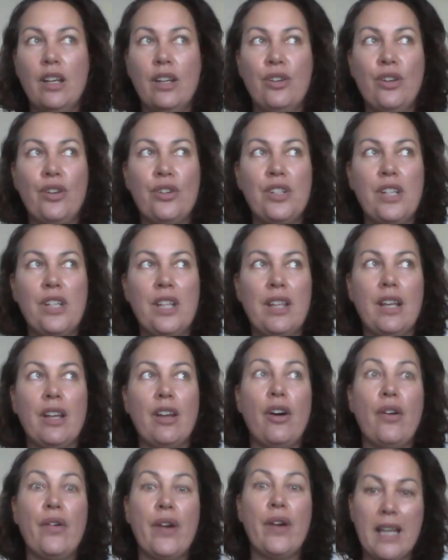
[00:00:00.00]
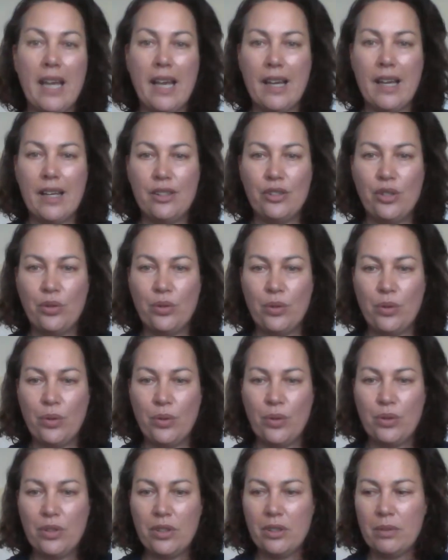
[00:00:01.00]
not to think, oh, I can't
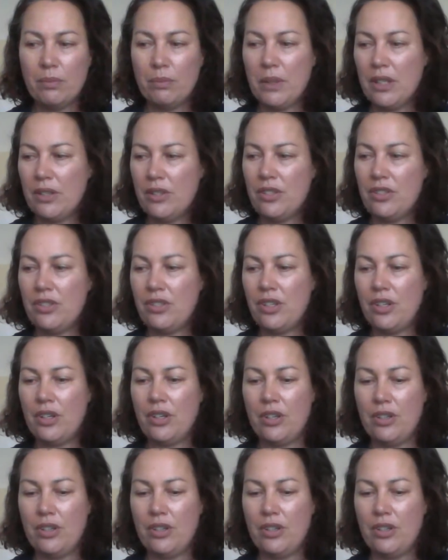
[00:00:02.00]
draw, because,